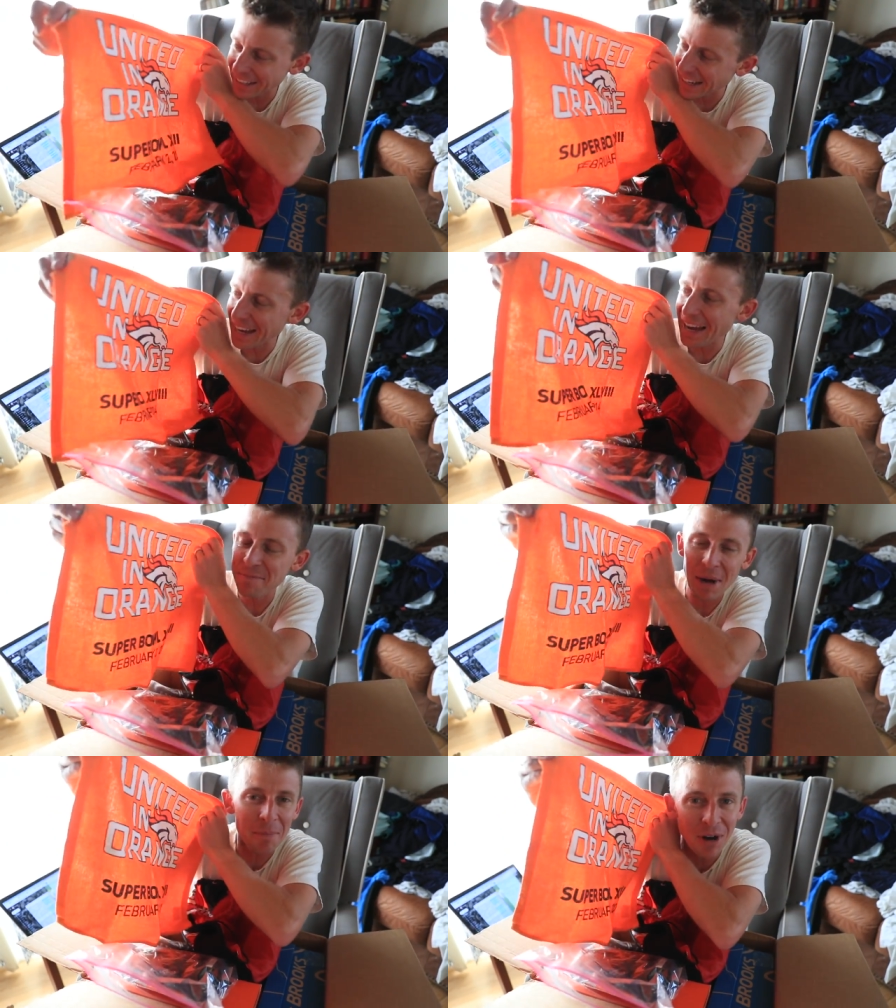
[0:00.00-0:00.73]
yeah,
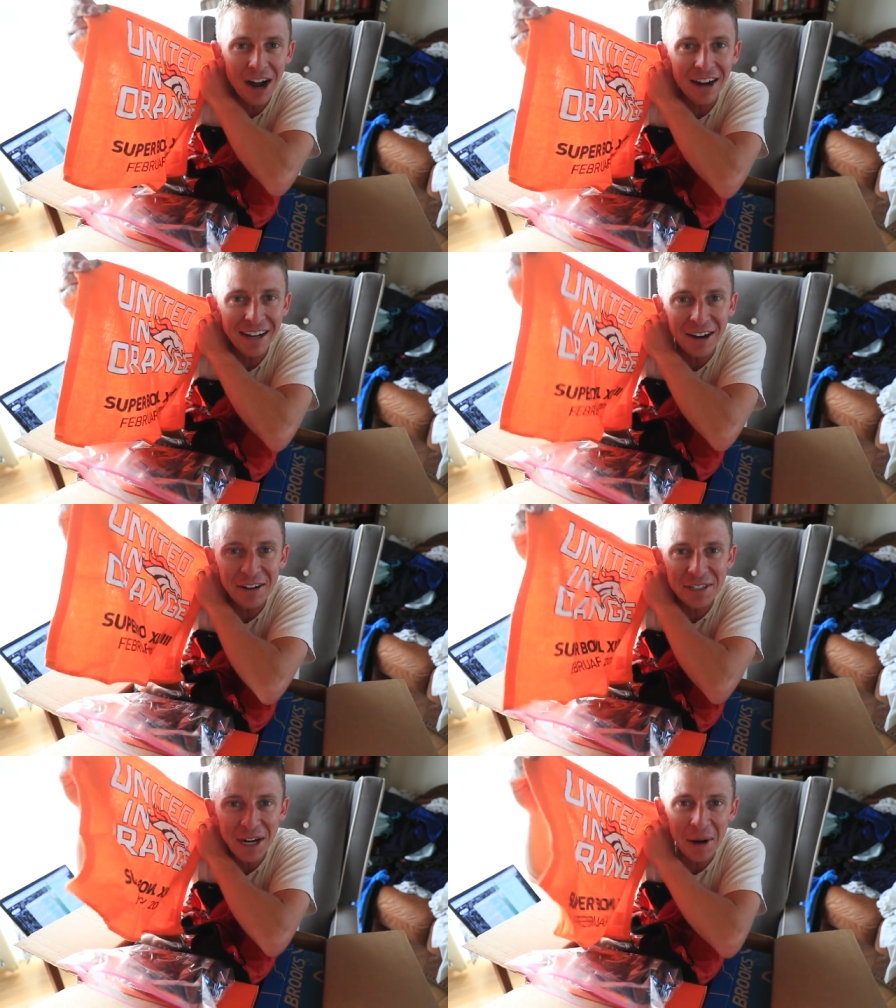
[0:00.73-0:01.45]
my
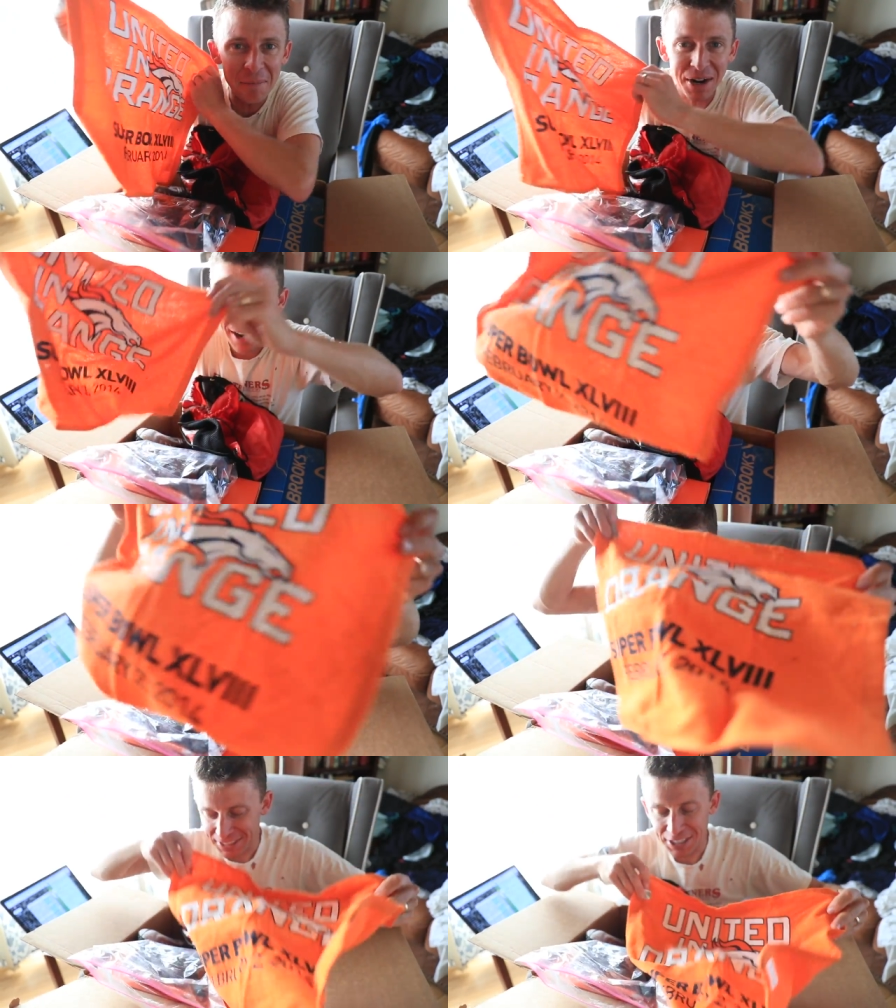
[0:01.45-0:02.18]
Broncos, go
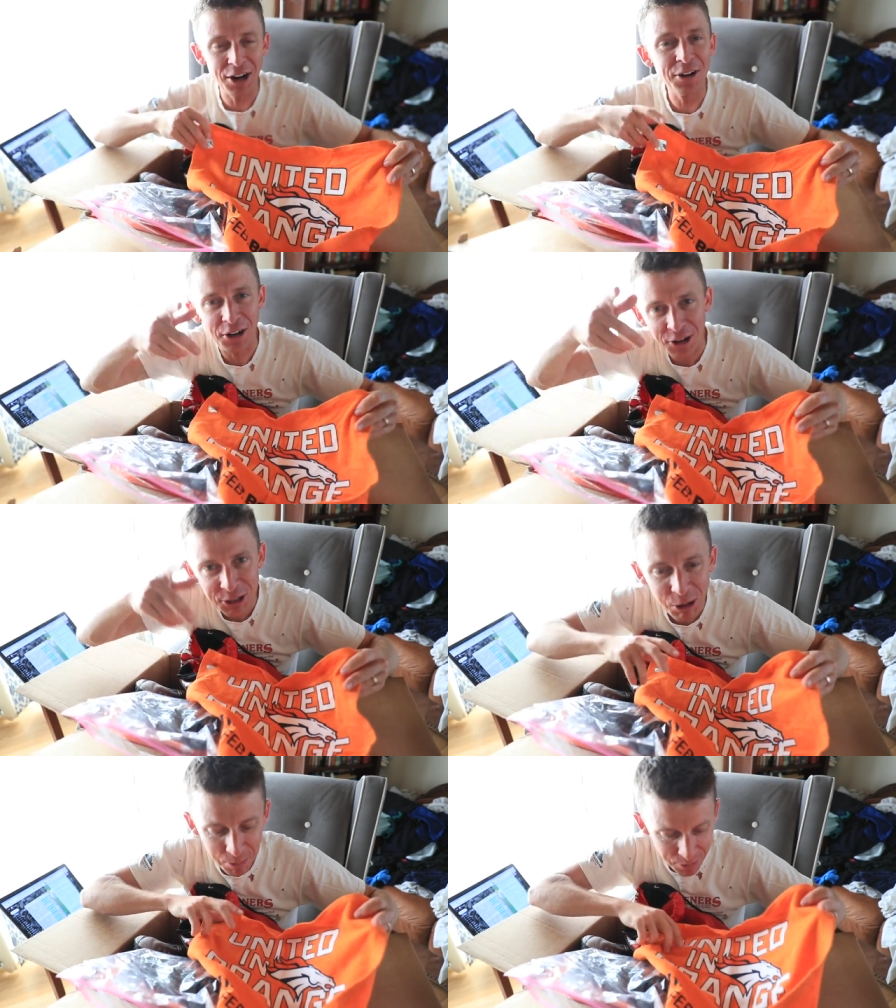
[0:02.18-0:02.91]
Broncos. Kurt, are
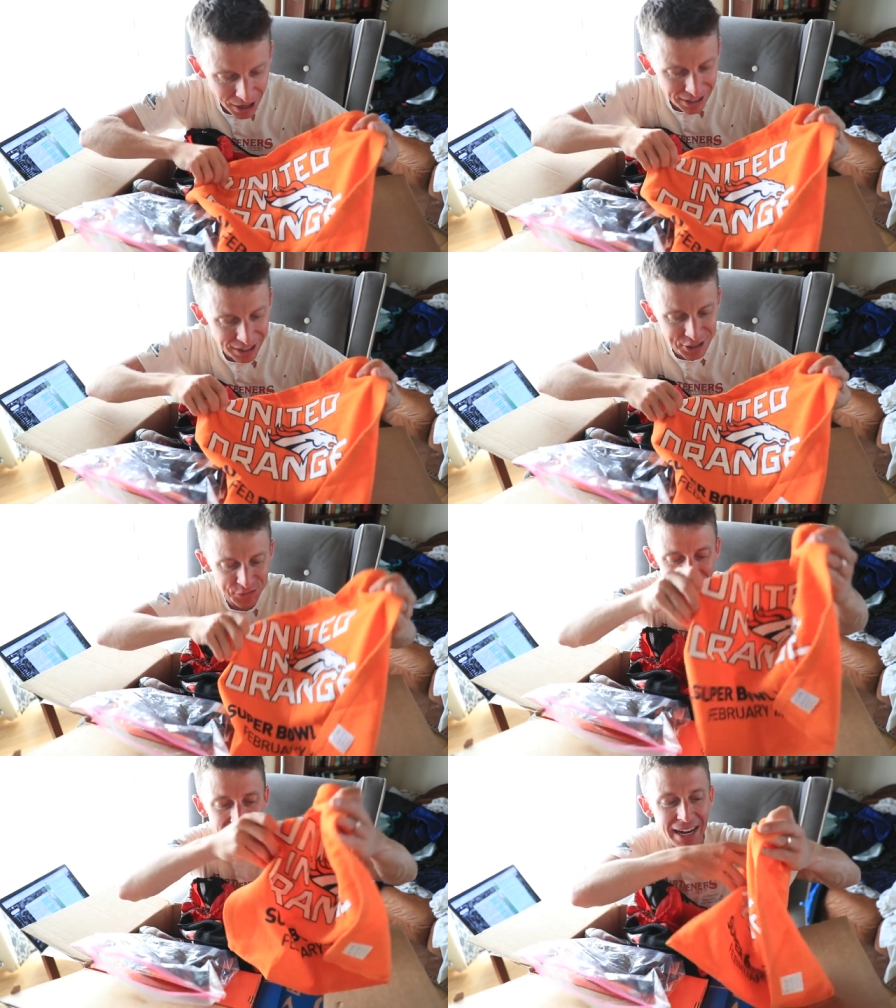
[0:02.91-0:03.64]
you a Broncos
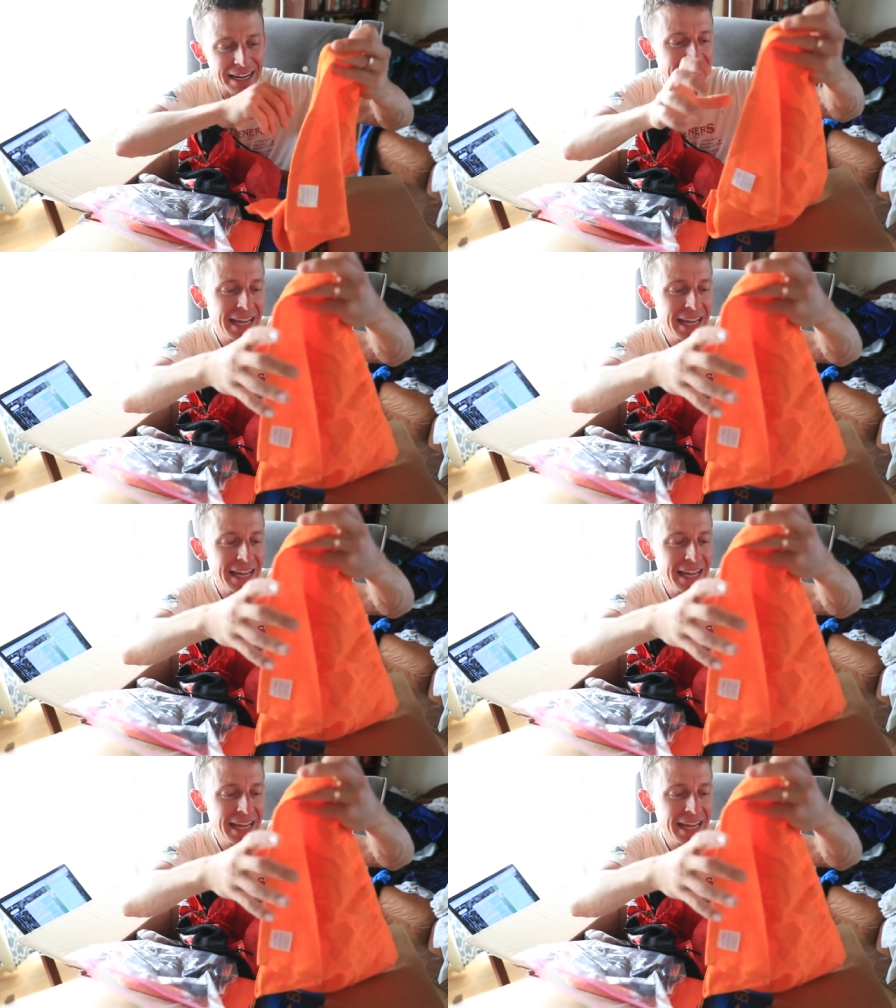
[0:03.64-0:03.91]
fan?